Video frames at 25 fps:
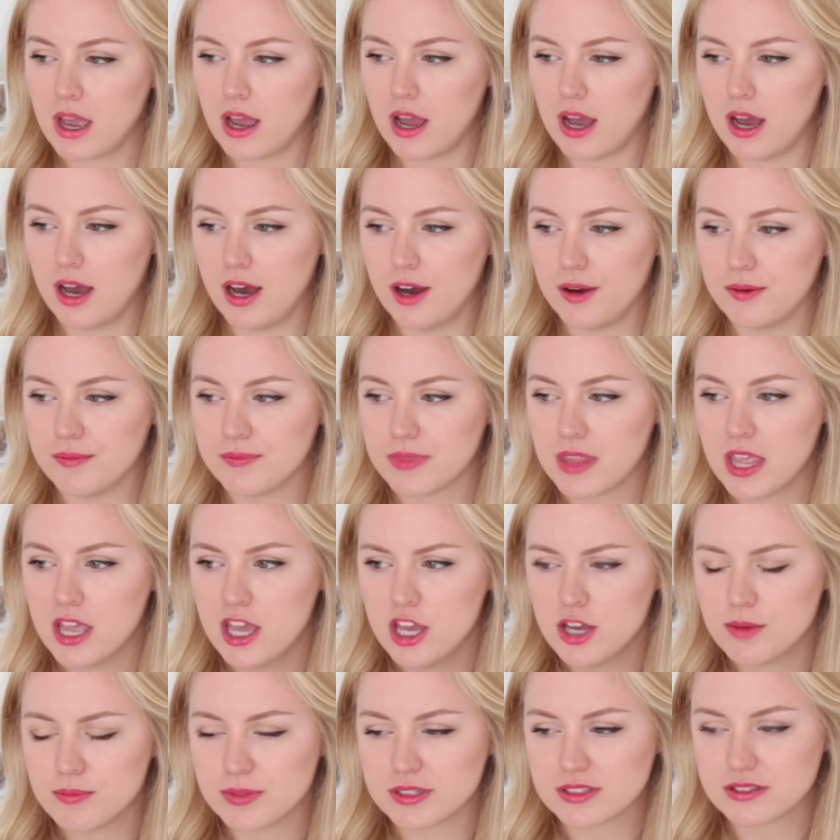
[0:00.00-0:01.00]
But
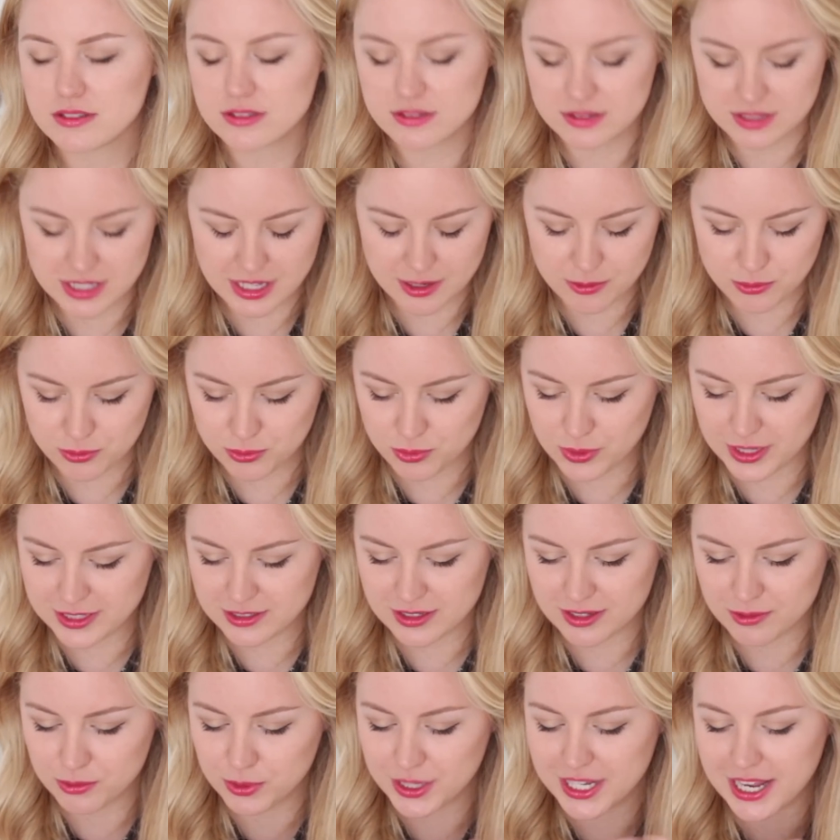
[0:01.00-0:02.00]

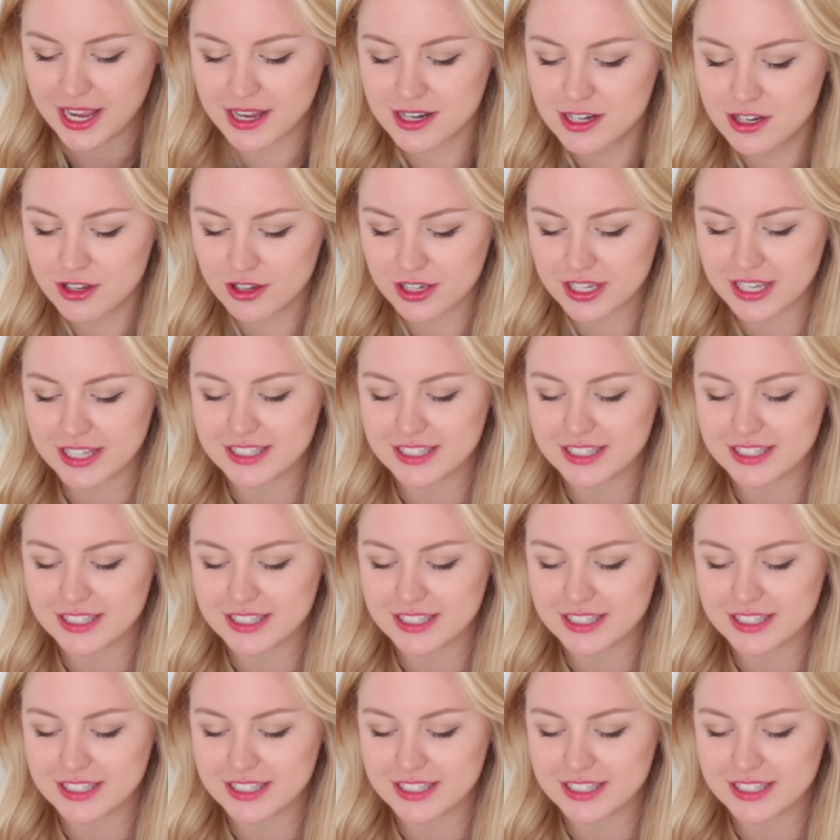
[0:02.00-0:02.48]
when I look,